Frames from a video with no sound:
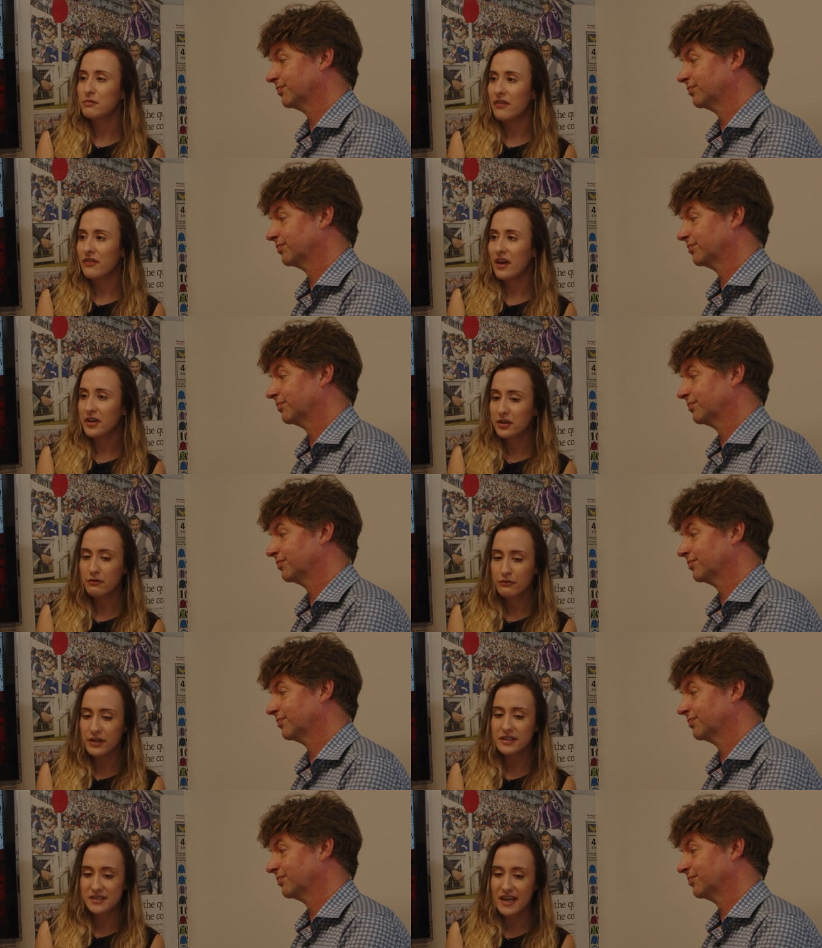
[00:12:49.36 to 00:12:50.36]
Speaker 1: when yes. their
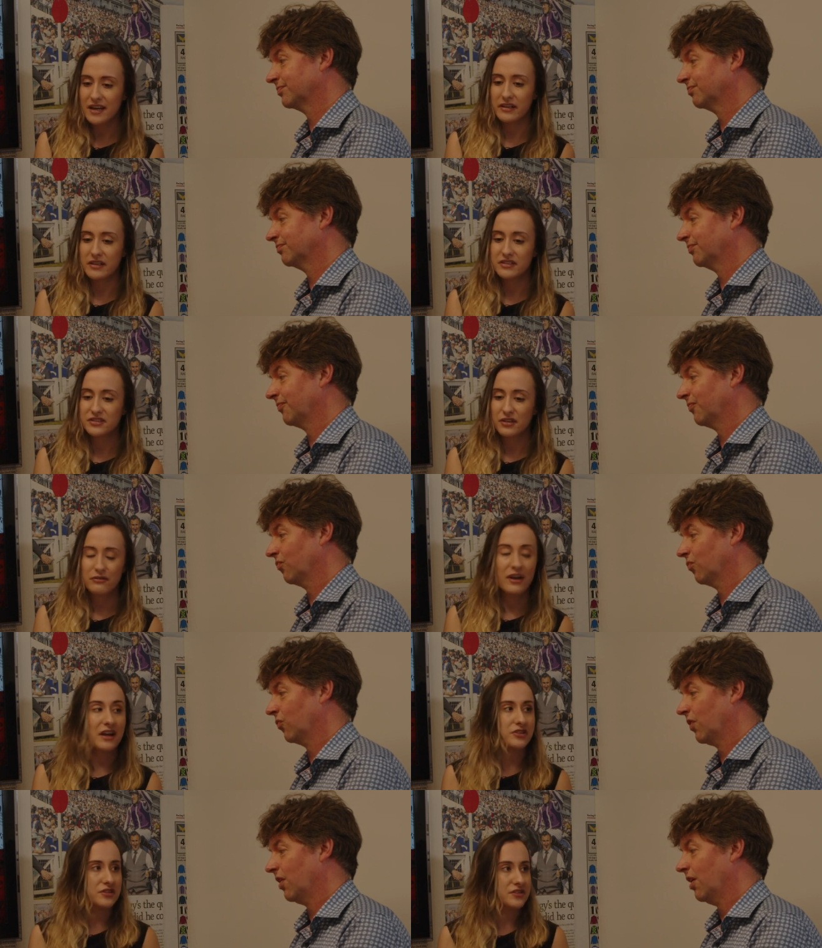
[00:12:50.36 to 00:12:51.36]
careers end. So
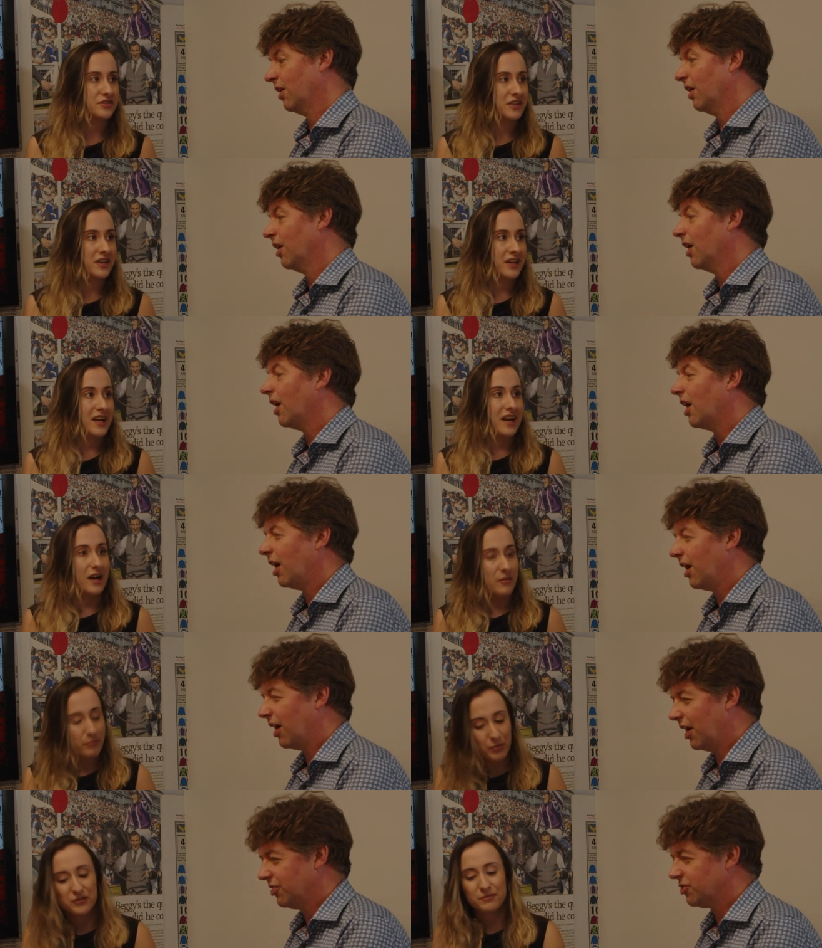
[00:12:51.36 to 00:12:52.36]
that just
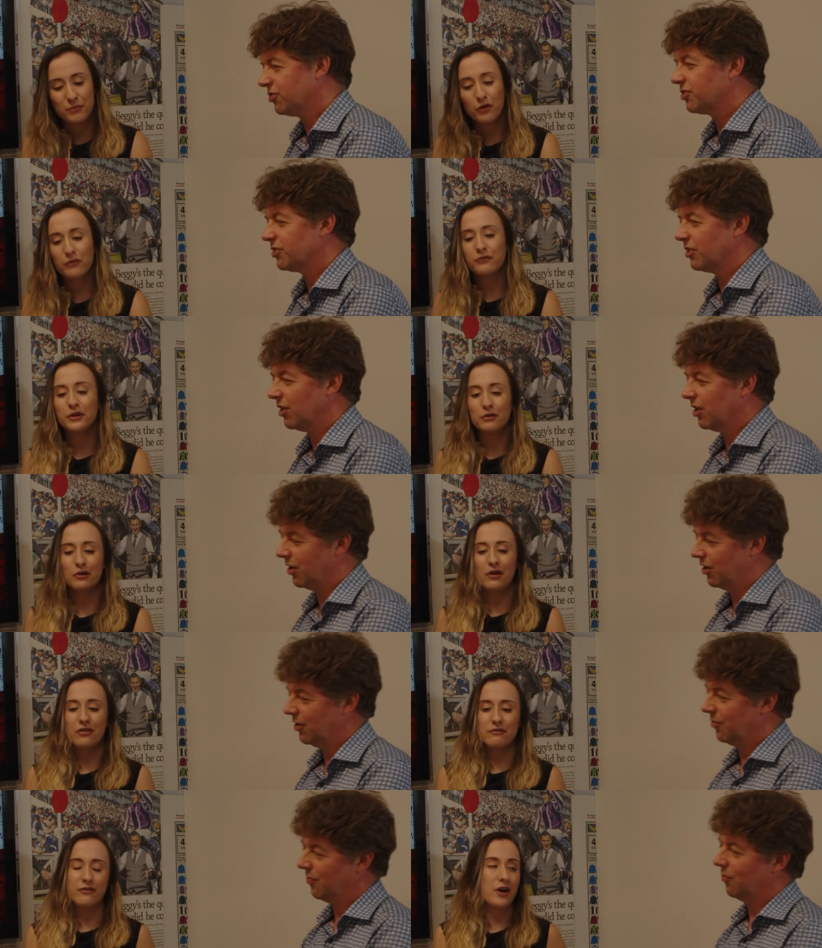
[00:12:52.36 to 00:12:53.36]
puts just, more fuel
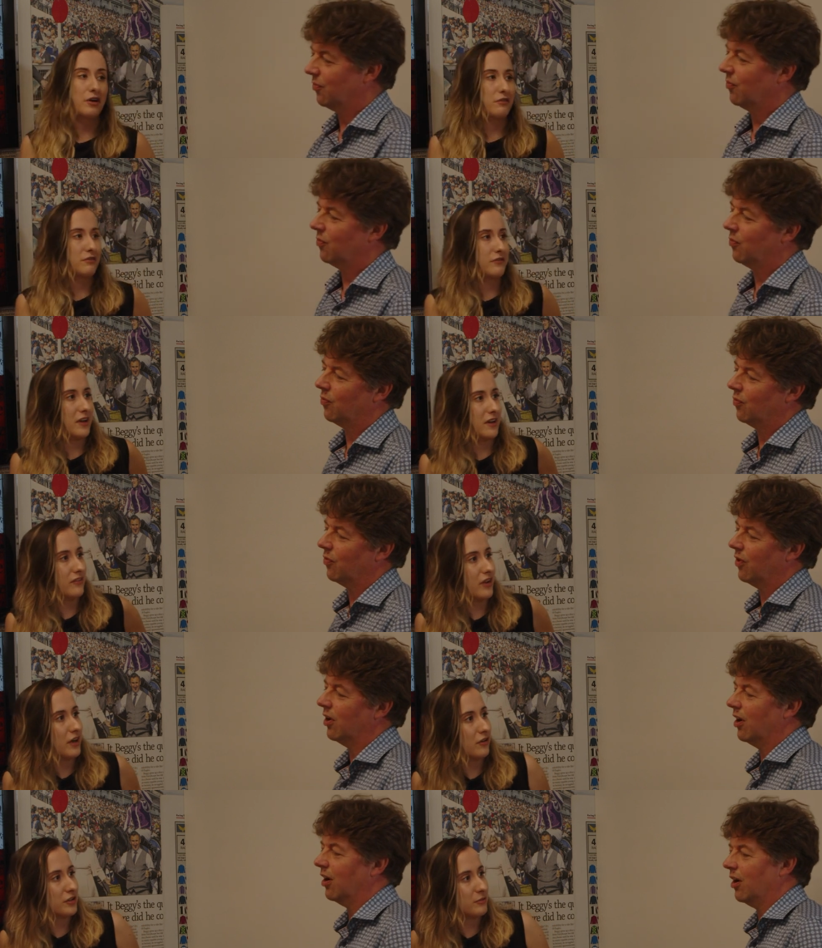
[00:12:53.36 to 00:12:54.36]
on the fire of that,
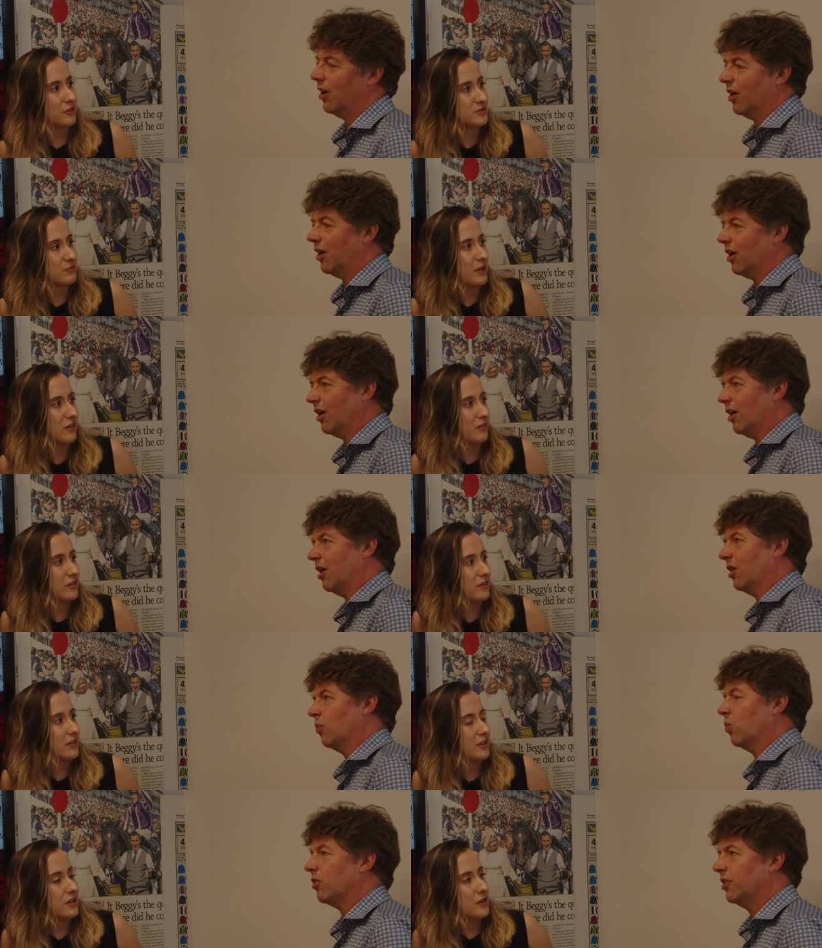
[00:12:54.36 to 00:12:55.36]
that argument as well.
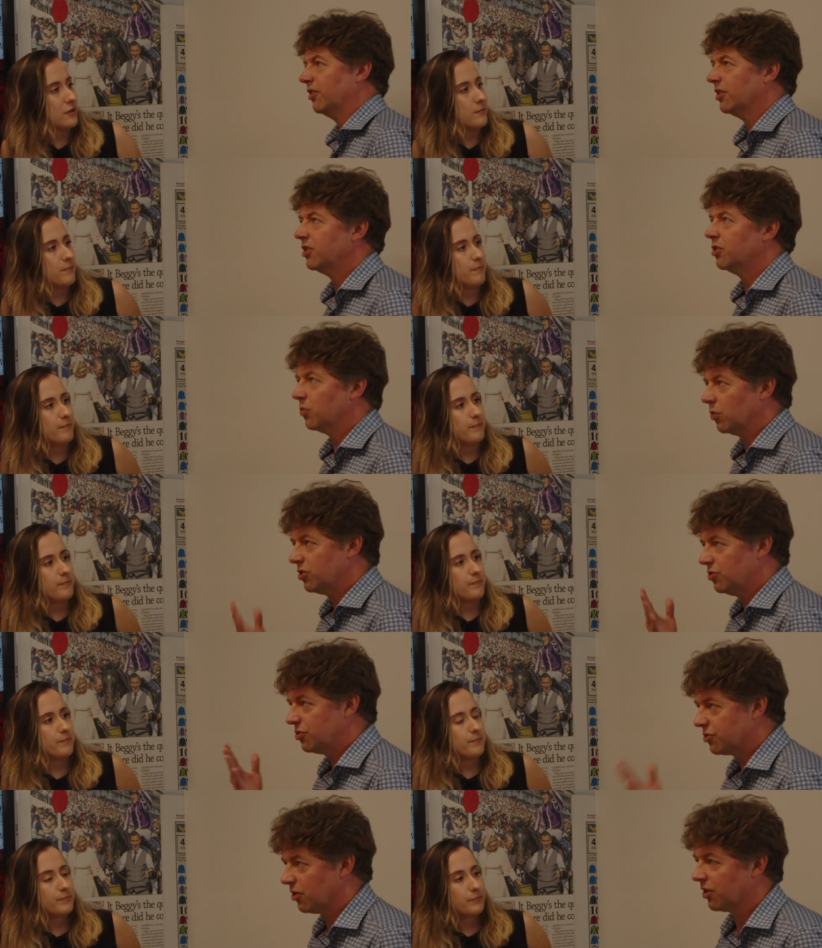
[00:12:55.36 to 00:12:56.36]
Speaker 2: I worry that, you know, when you
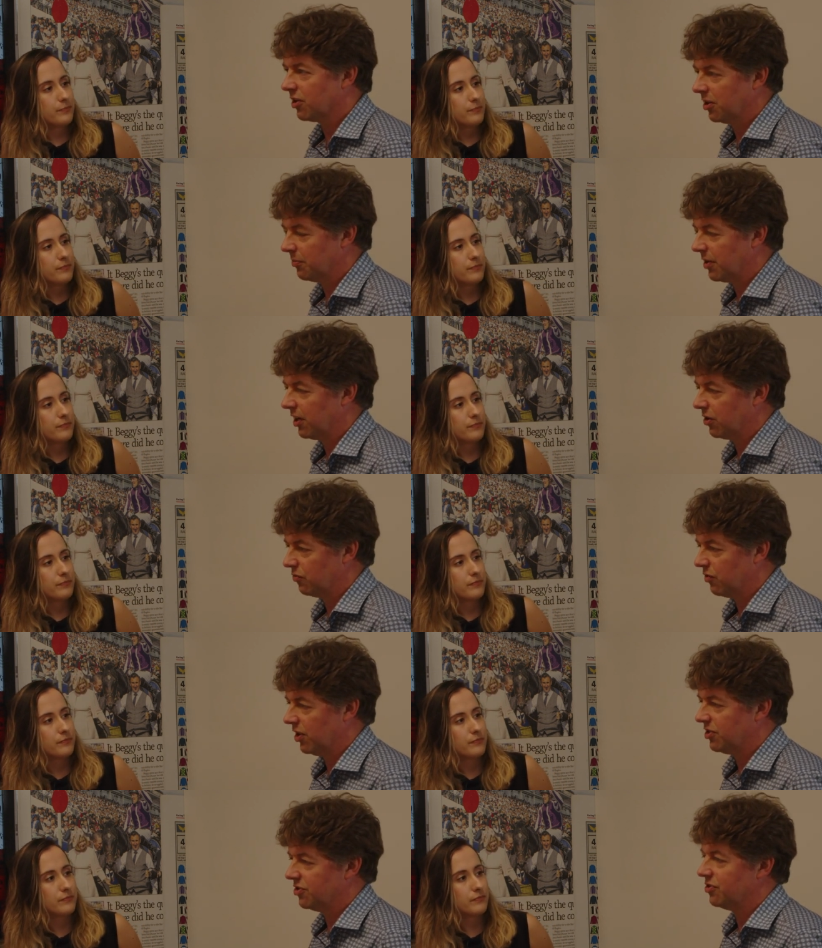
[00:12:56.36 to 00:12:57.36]
start cutting back on
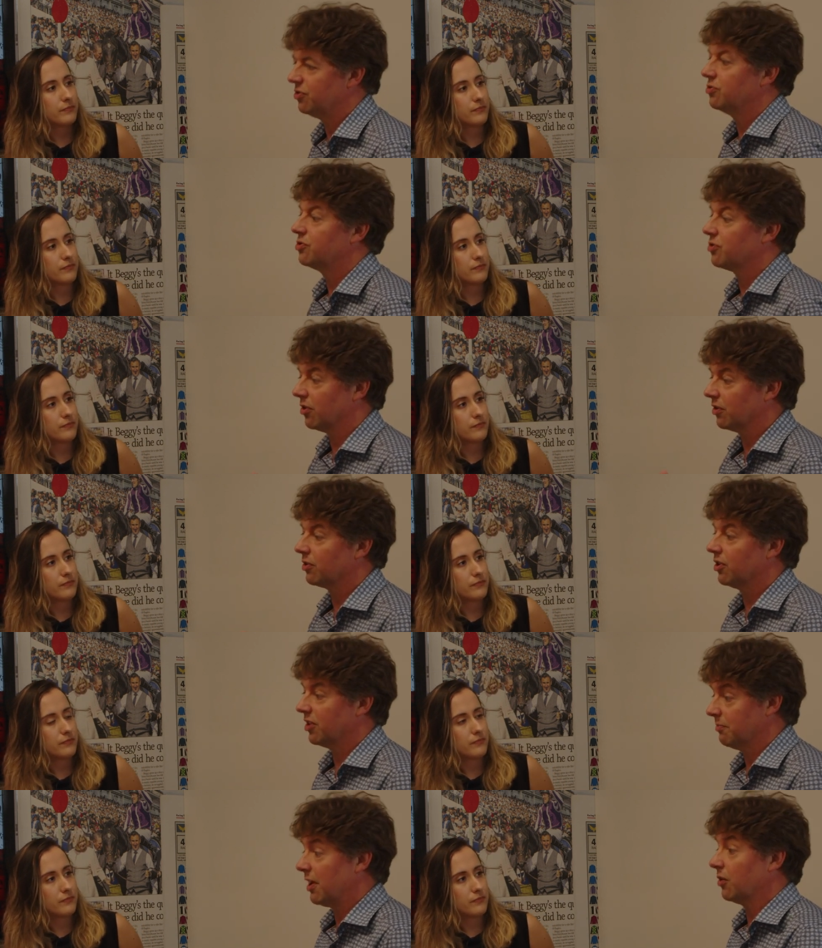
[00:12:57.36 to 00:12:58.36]
races and you start
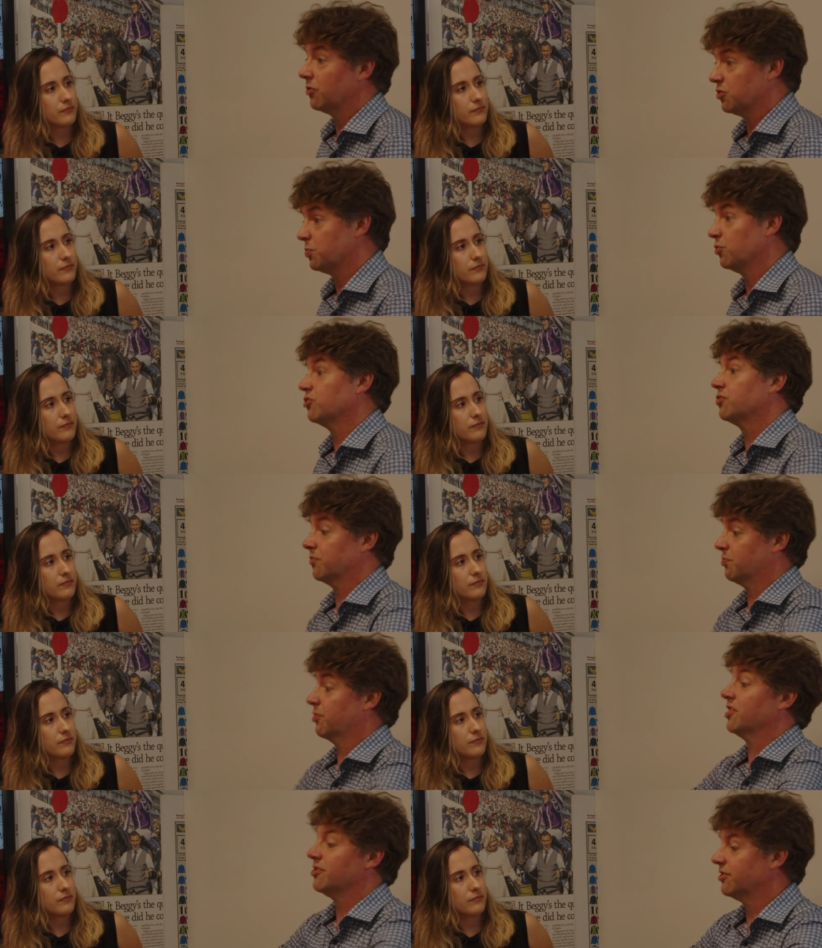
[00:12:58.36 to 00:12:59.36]
cutting back on the sports sort
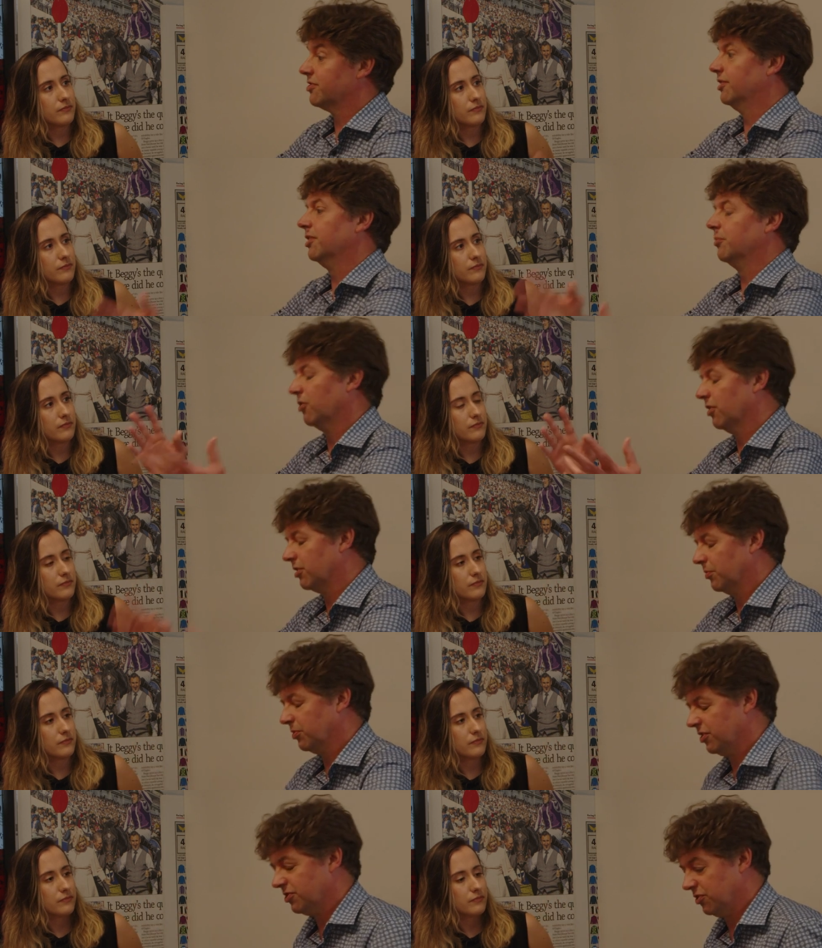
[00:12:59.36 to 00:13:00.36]
of presence in the
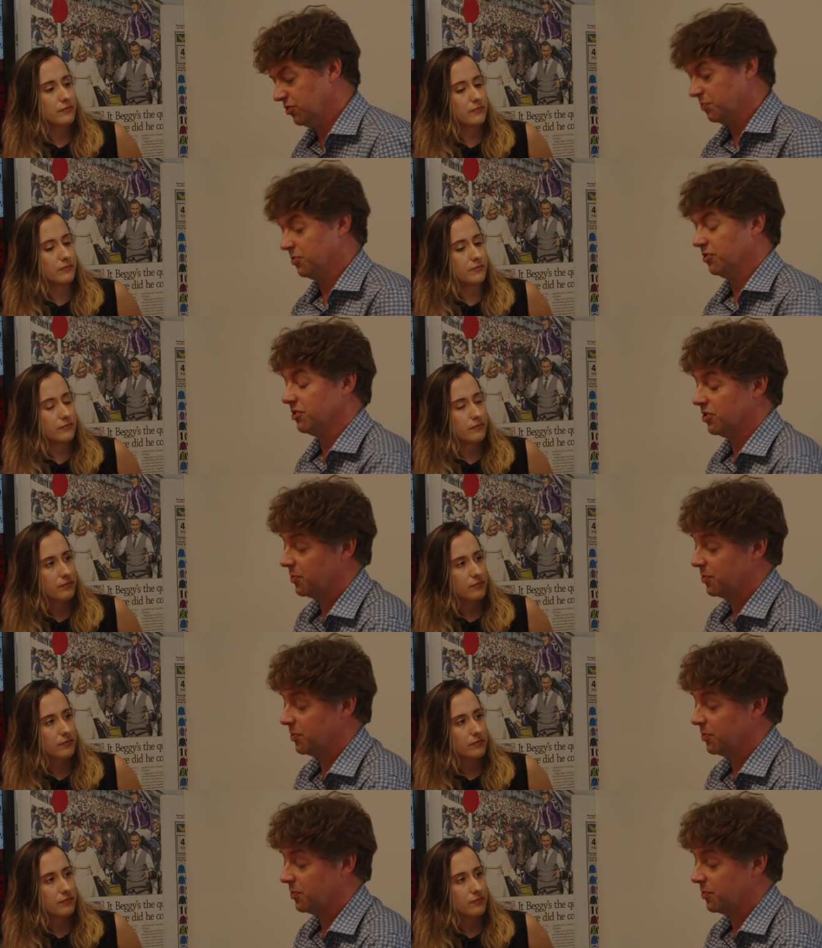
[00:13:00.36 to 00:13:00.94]
marketplace, to use business